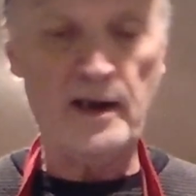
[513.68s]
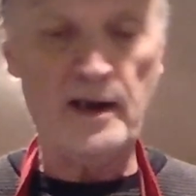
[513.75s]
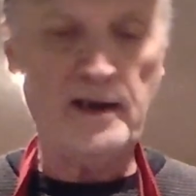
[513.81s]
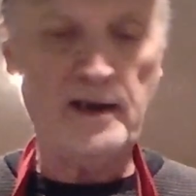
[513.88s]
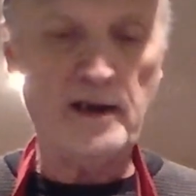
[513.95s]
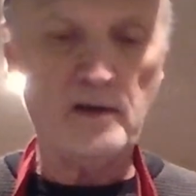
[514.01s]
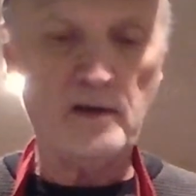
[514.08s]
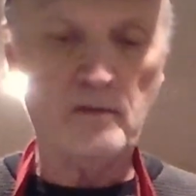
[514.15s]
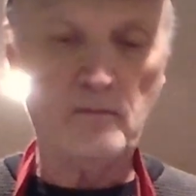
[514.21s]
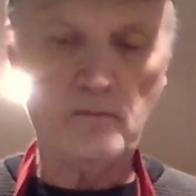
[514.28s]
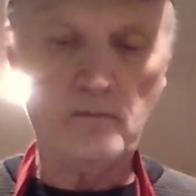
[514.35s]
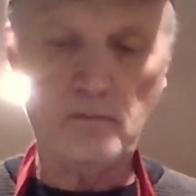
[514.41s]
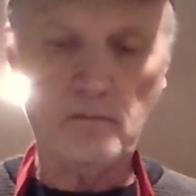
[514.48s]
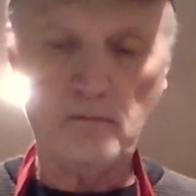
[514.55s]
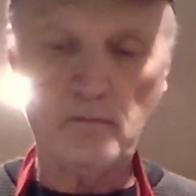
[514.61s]
But I got
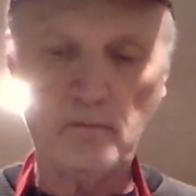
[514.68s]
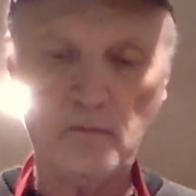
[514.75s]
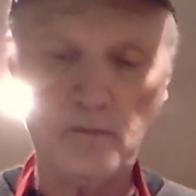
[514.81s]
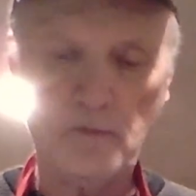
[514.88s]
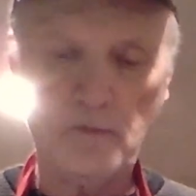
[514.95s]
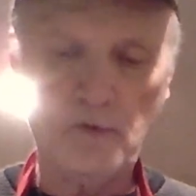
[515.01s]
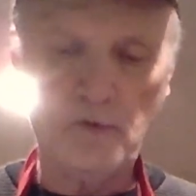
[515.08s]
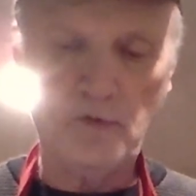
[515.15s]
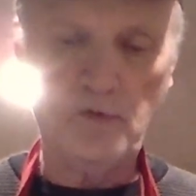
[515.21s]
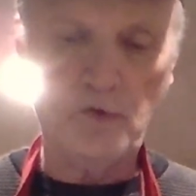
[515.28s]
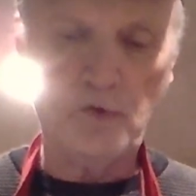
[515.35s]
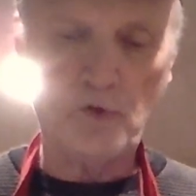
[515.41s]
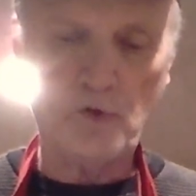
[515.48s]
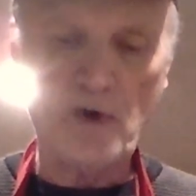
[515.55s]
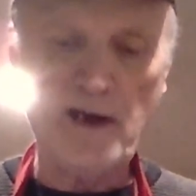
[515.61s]
that
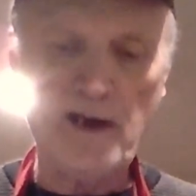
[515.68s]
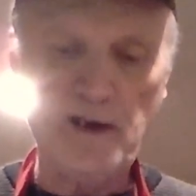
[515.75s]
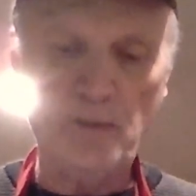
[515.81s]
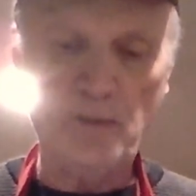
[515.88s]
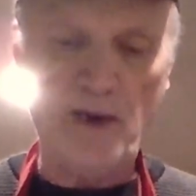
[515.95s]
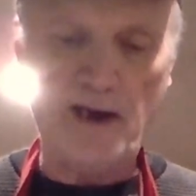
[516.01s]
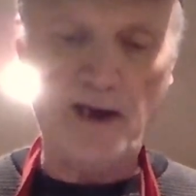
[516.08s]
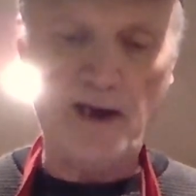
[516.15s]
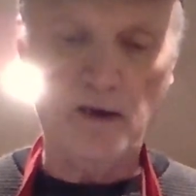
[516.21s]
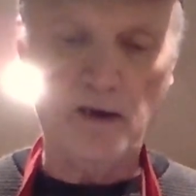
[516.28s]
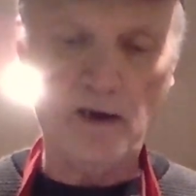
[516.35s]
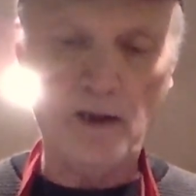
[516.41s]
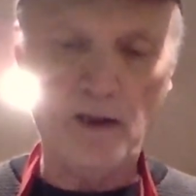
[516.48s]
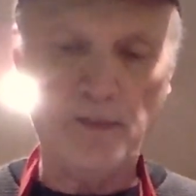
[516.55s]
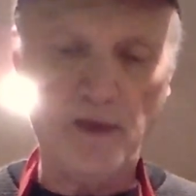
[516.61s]
drying
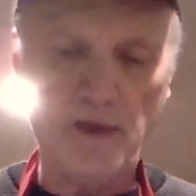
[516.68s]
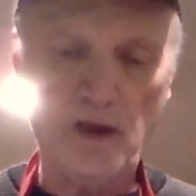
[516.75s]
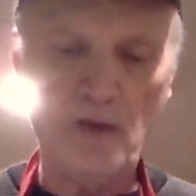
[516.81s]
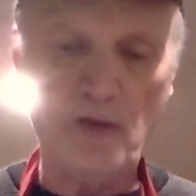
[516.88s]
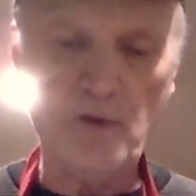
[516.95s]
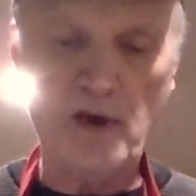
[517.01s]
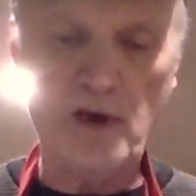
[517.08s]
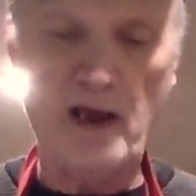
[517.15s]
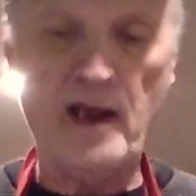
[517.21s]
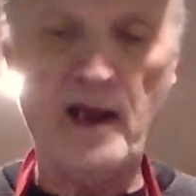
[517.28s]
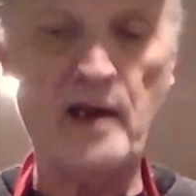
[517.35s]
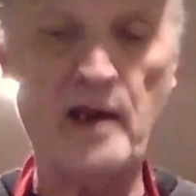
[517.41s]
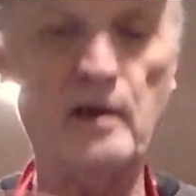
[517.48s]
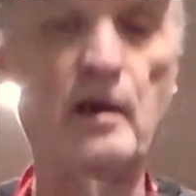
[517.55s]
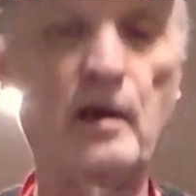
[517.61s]
packet in there. I think I'm
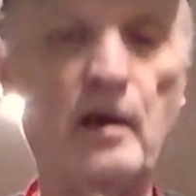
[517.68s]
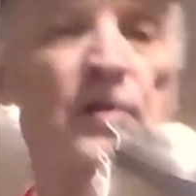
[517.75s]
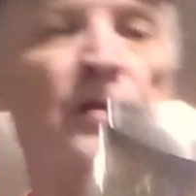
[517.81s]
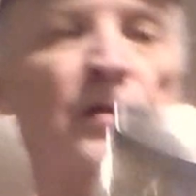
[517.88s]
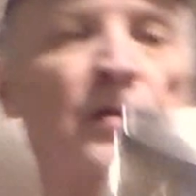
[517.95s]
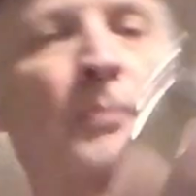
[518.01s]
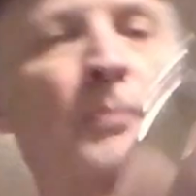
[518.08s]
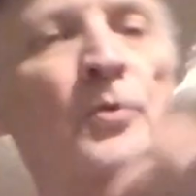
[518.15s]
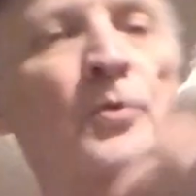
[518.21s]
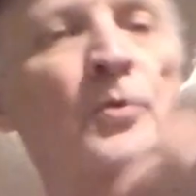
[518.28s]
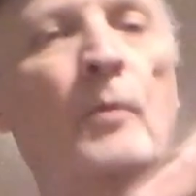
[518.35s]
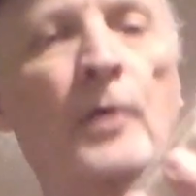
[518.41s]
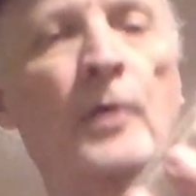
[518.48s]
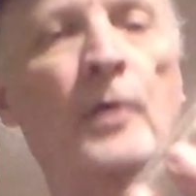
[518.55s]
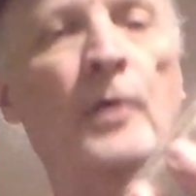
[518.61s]
going to add an oxygen
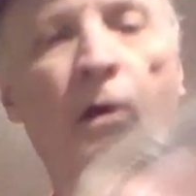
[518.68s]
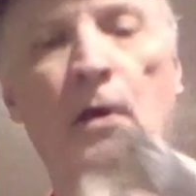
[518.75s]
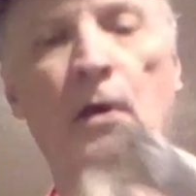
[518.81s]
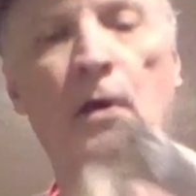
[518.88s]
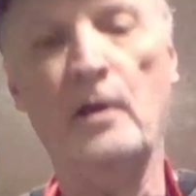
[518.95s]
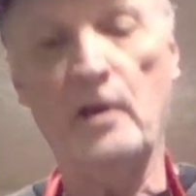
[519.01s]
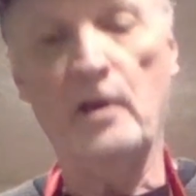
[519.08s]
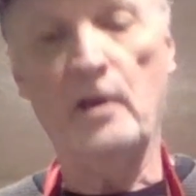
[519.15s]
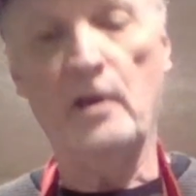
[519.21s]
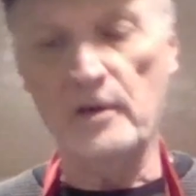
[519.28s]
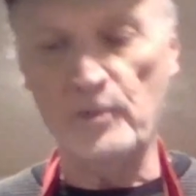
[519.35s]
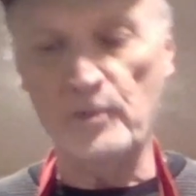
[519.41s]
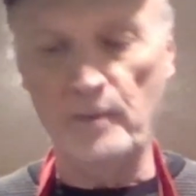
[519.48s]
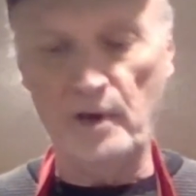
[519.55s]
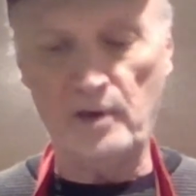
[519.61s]
absorber
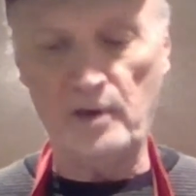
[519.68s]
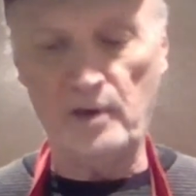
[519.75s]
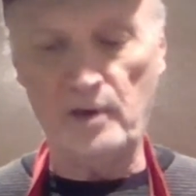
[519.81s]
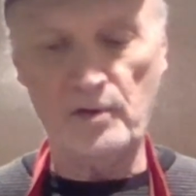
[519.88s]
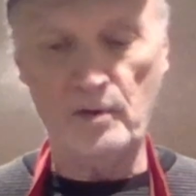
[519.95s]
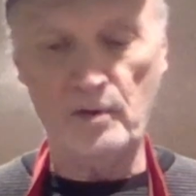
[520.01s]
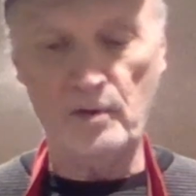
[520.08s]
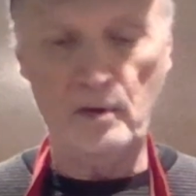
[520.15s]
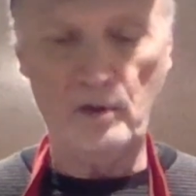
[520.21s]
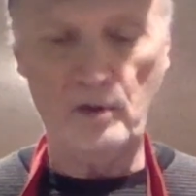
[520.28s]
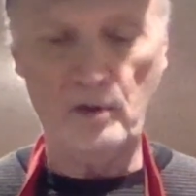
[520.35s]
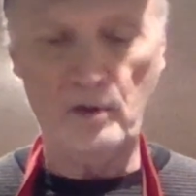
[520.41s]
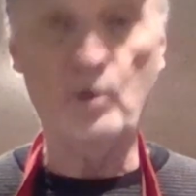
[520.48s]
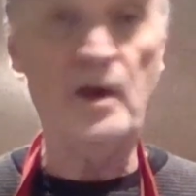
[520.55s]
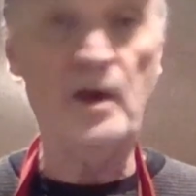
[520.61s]
to this mix.
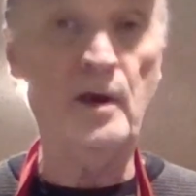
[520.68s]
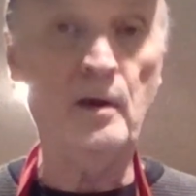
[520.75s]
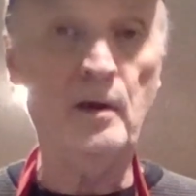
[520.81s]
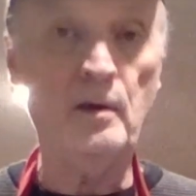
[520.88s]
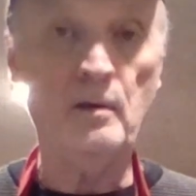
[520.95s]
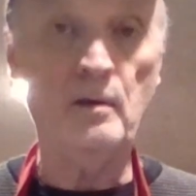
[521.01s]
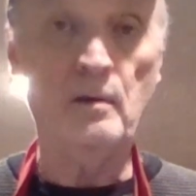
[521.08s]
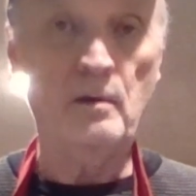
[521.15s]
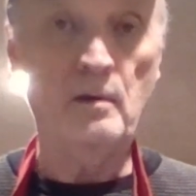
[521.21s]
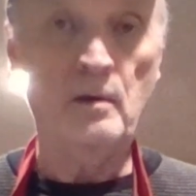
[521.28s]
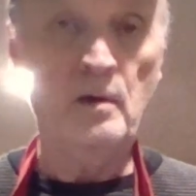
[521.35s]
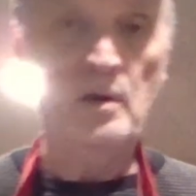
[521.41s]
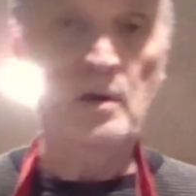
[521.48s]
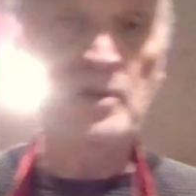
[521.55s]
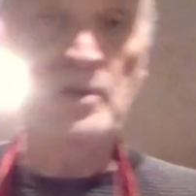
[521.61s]
You can.
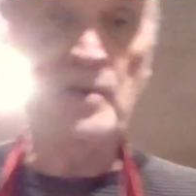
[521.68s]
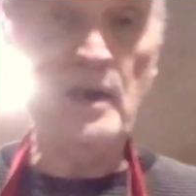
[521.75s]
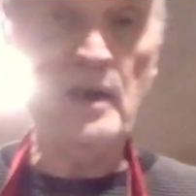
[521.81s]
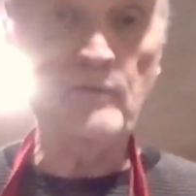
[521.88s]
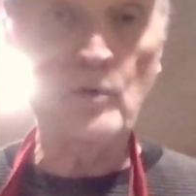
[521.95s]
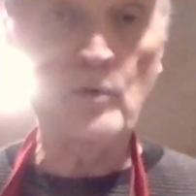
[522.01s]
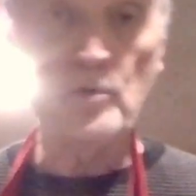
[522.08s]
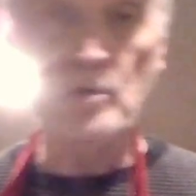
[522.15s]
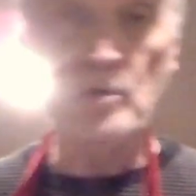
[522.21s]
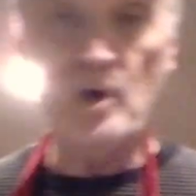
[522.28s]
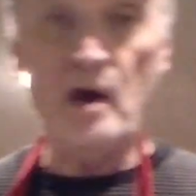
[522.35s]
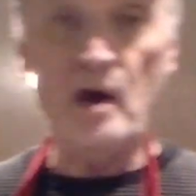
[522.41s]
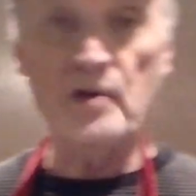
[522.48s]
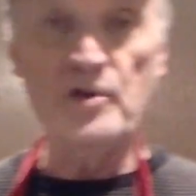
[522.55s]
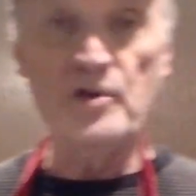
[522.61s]
Save
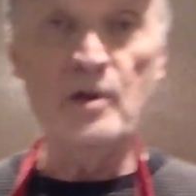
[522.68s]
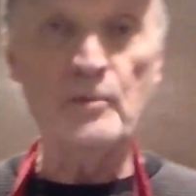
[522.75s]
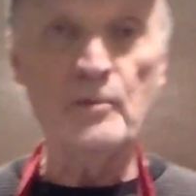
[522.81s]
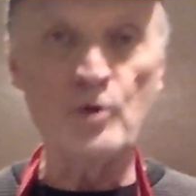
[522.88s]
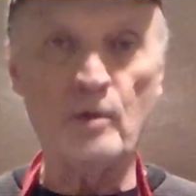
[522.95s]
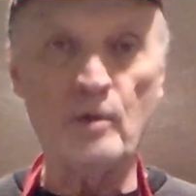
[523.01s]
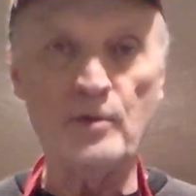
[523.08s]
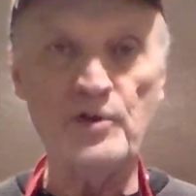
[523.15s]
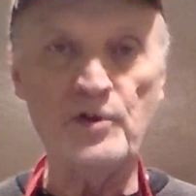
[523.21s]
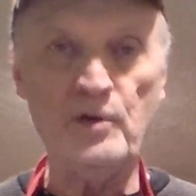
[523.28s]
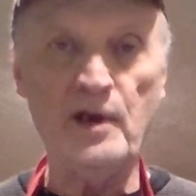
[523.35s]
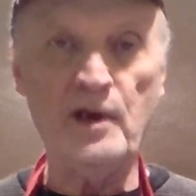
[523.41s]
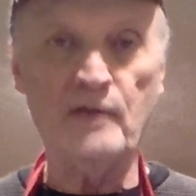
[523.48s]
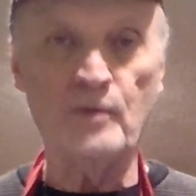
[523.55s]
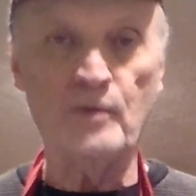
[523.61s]
those oxygen
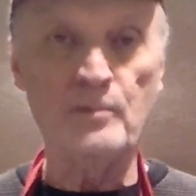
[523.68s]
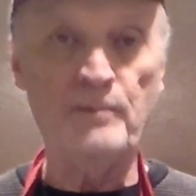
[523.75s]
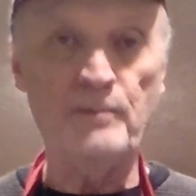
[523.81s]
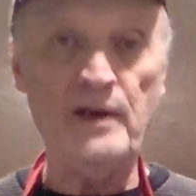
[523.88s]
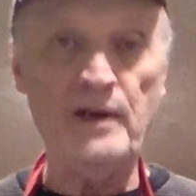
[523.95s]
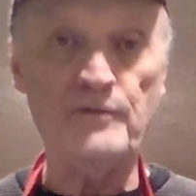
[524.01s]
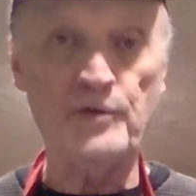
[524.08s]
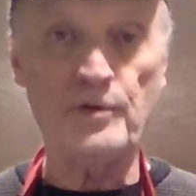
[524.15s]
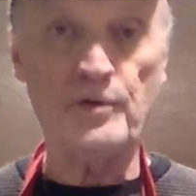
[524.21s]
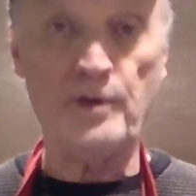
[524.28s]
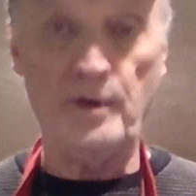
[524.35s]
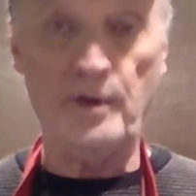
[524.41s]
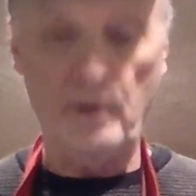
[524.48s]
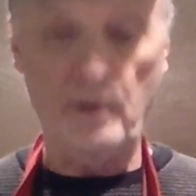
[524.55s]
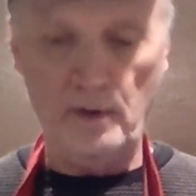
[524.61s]
absorbers you get from
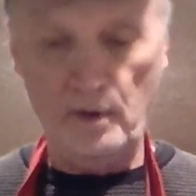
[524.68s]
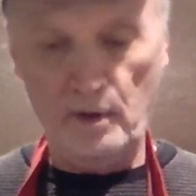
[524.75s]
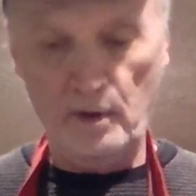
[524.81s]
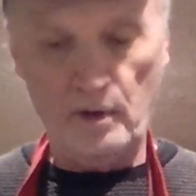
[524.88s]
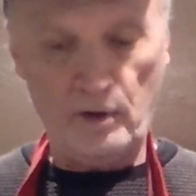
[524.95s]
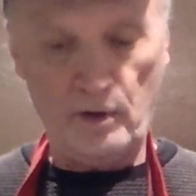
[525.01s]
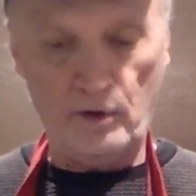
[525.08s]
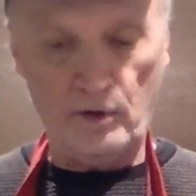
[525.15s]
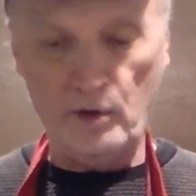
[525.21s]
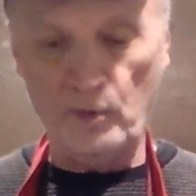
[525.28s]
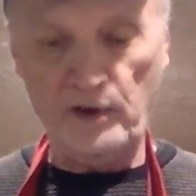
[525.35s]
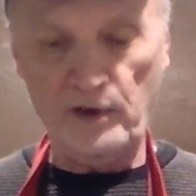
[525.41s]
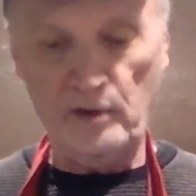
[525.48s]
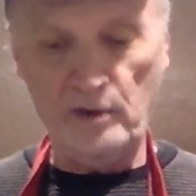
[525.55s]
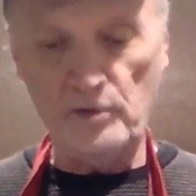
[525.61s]
beef jerky.
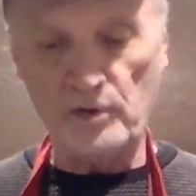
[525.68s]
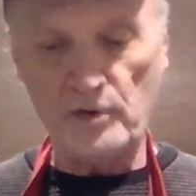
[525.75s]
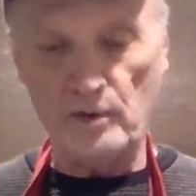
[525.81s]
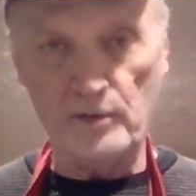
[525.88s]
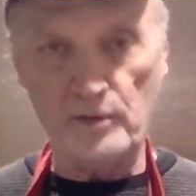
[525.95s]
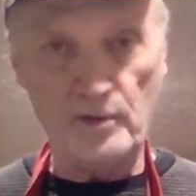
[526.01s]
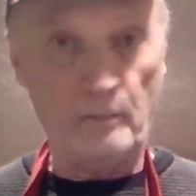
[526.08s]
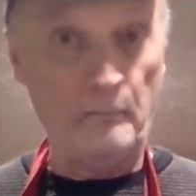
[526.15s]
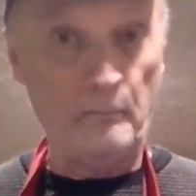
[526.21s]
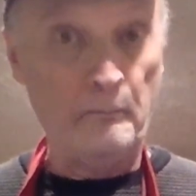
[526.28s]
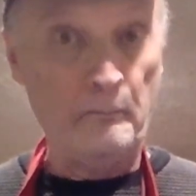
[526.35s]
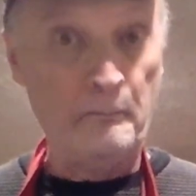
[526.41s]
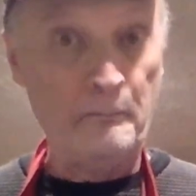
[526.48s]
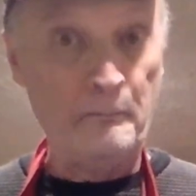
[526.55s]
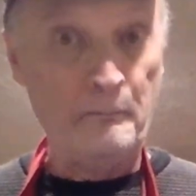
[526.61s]
You can reuse
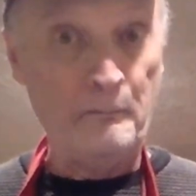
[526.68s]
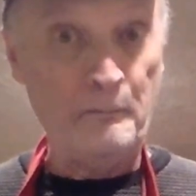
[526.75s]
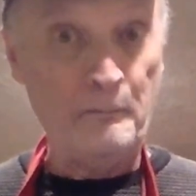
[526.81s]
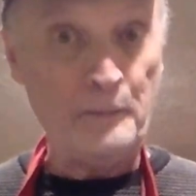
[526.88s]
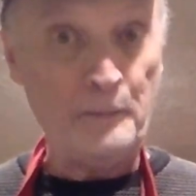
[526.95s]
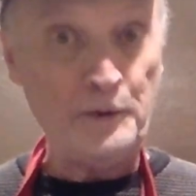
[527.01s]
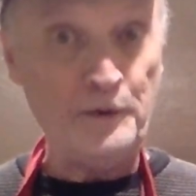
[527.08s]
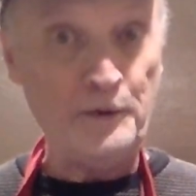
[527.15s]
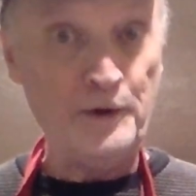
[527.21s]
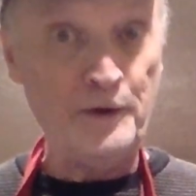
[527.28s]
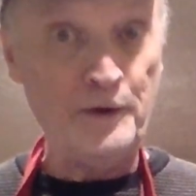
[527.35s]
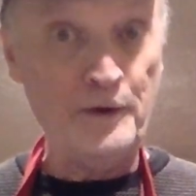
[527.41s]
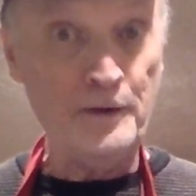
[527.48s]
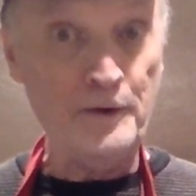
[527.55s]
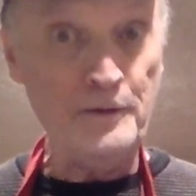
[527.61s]
those.
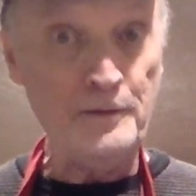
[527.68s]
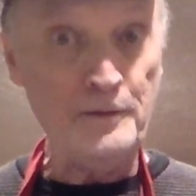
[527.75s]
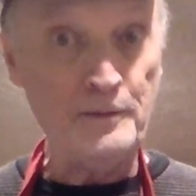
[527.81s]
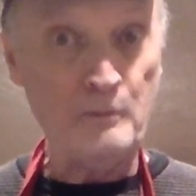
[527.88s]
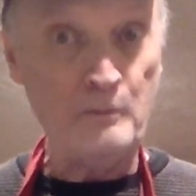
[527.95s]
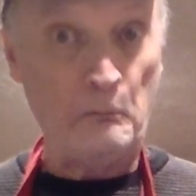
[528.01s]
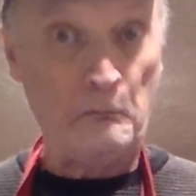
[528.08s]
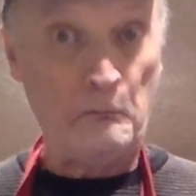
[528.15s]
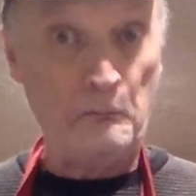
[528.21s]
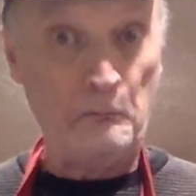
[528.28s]
You didn't know?